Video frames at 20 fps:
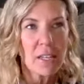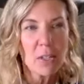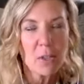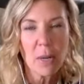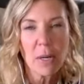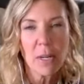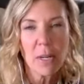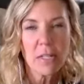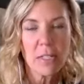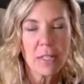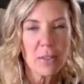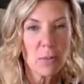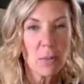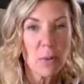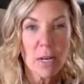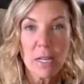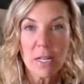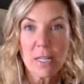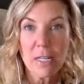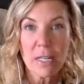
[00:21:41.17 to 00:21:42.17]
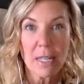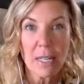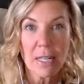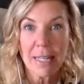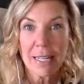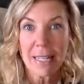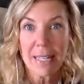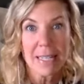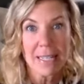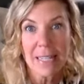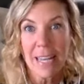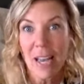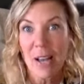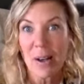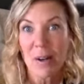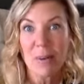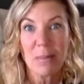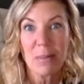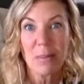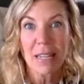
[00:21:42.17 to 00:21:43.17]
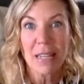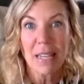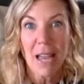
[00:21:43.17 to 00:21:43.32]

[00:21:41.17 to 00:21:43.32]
Do I need to, what is it? Like, tell me.